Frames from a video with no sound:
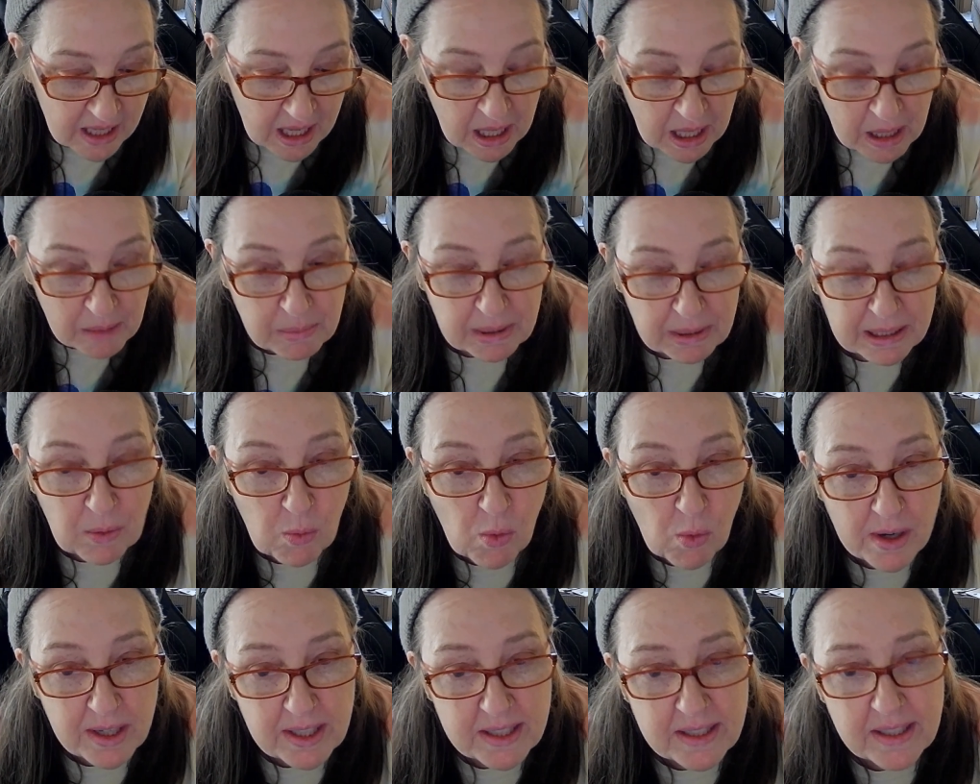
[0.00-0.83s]
But I
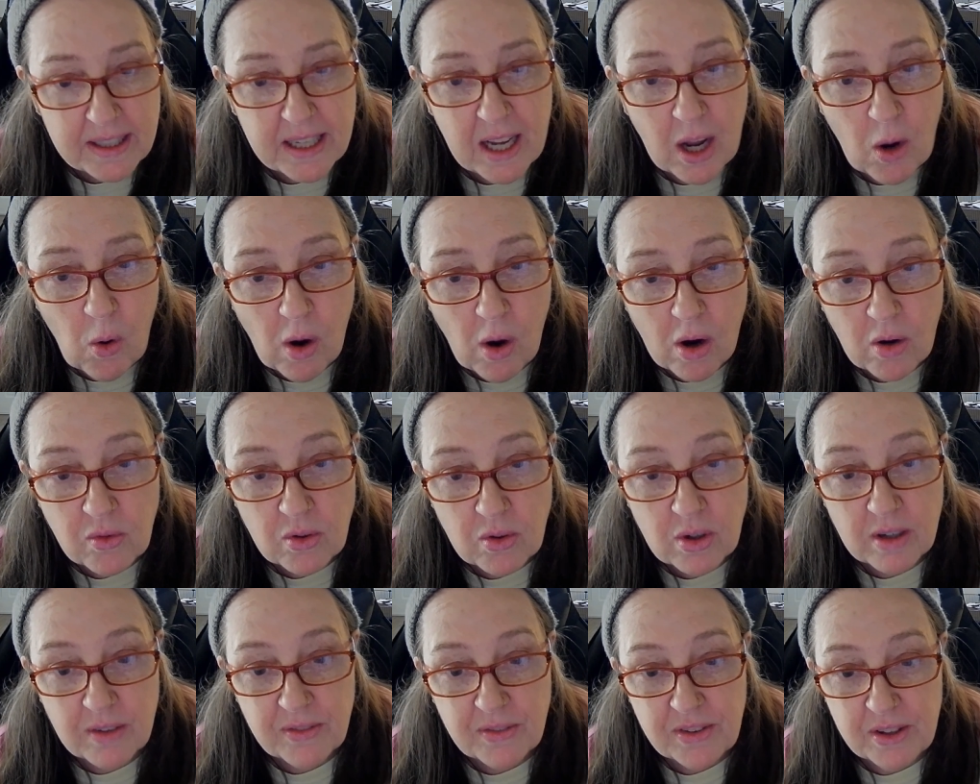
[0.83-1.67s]
wanted to go
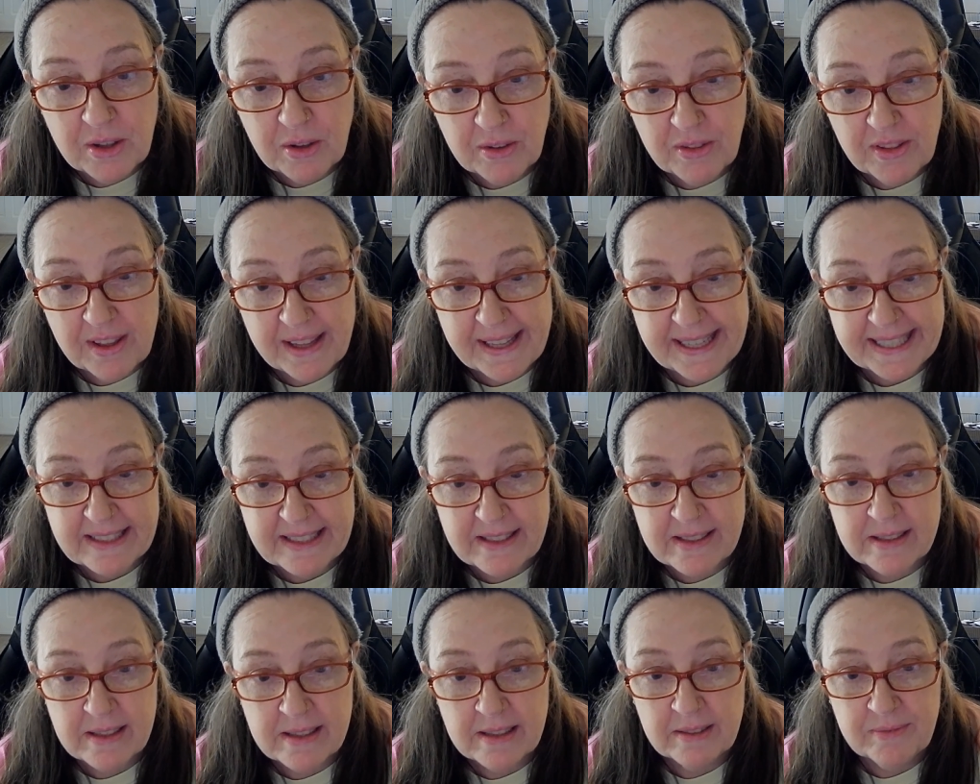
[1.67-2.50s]
over a few
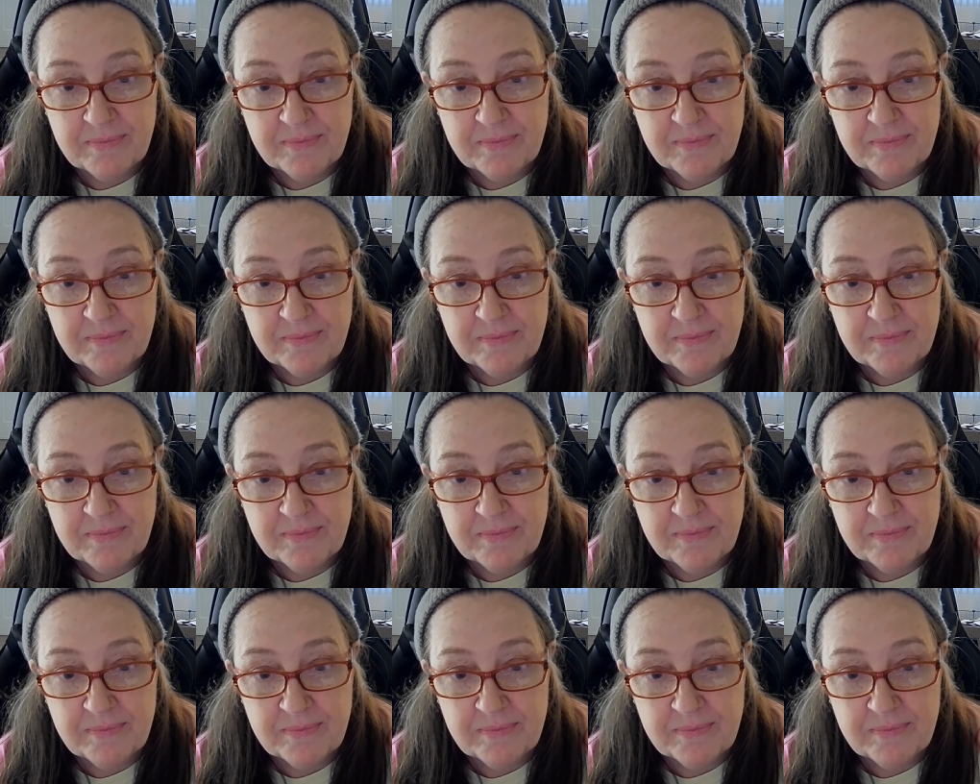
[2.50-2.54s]
things.